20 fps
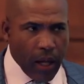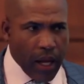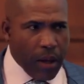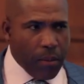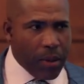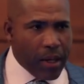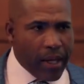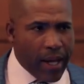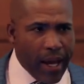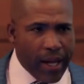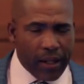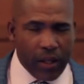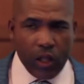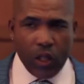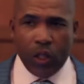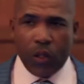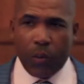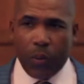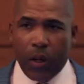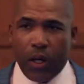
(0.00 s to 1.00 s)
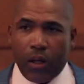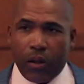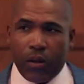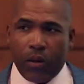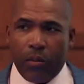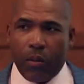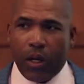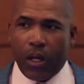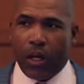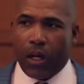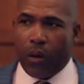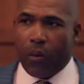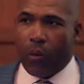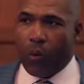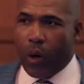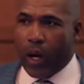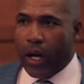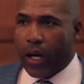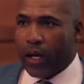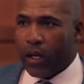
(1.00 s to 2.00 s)
It began to speak to me
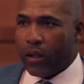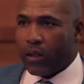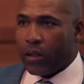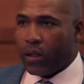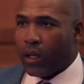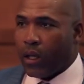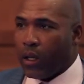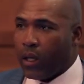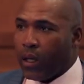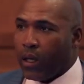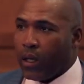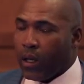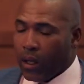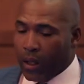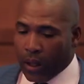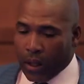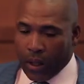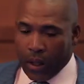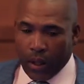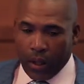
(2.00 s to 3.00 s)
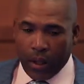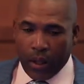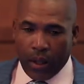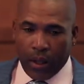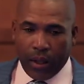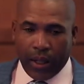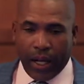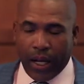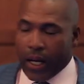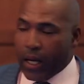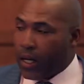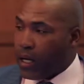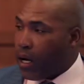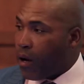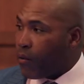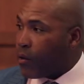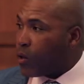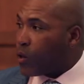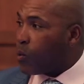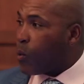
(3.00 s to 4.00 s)
in ways that it
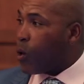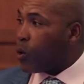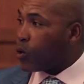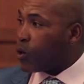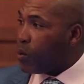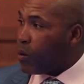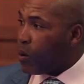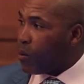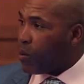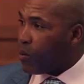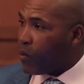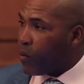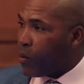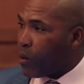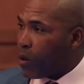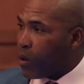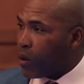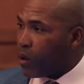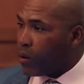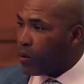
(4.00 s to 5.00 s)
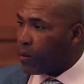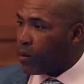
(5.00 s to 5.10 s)
never spoke to me before.